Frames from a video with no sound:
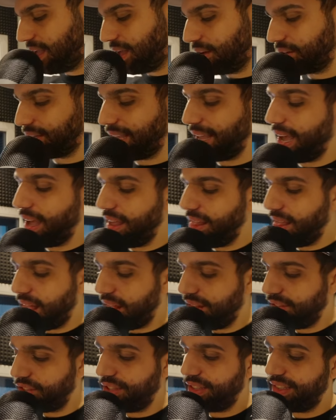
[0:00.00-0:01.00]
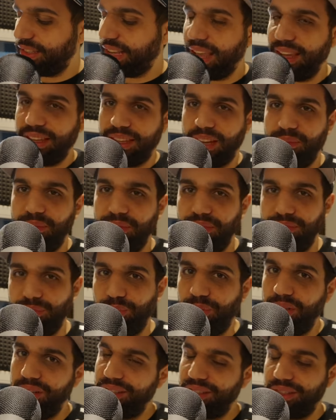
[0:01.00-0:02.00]
Okay, I'll, I'll just say a couple of
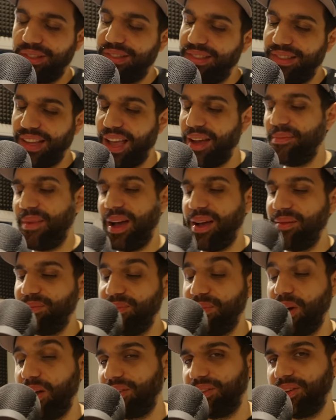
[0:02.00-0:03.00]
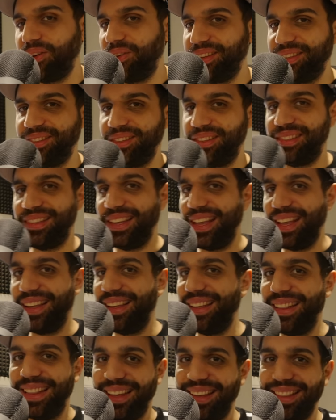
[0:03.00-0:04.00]
words because I'm, I'm not going to
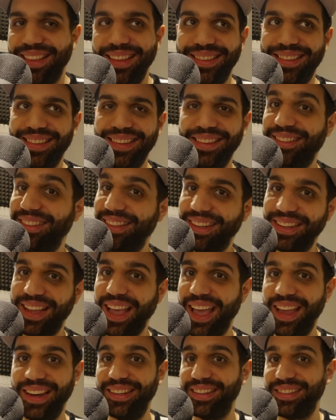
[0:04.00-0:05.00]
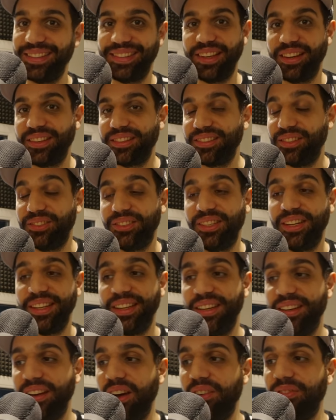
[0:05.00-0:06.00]
sing like this year again. Sucks
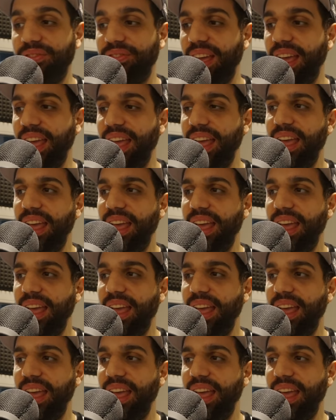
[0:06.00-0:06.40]
already enough.